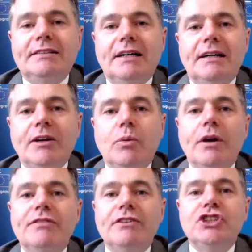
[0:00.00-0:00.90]
I think
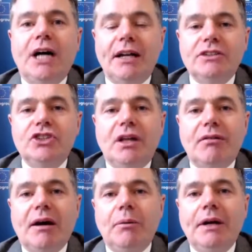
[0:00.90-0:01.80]
one of the
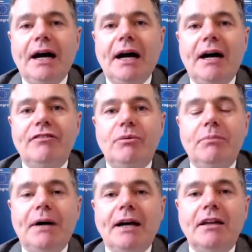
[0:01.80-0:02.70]
challenges that we have
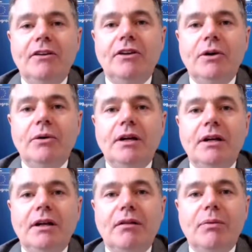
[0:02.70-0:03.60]
with banking
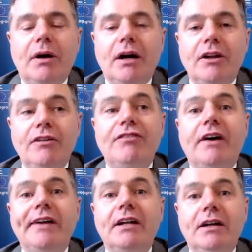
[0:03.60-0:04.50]
union is, while you
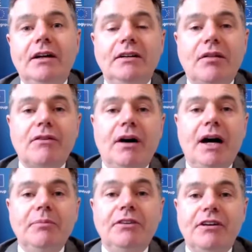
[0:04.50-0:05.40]
very clearly
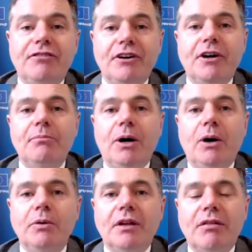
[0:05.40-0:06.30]
described the different
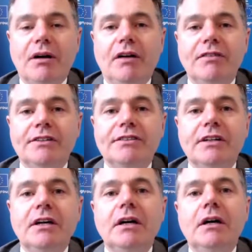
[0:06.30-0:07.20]
components of it,
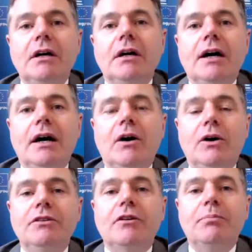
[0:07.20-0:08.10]

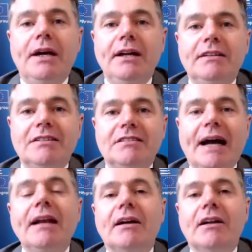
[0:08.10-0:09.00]
underpinning the
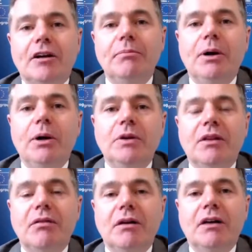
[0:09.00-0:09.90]
technical
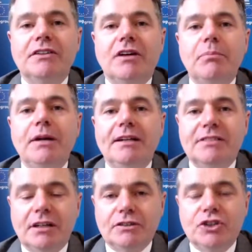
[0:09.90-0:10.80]
components of it are
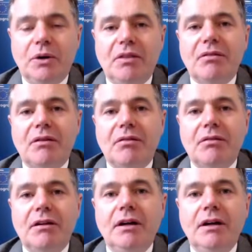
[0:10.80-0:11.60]
political choices.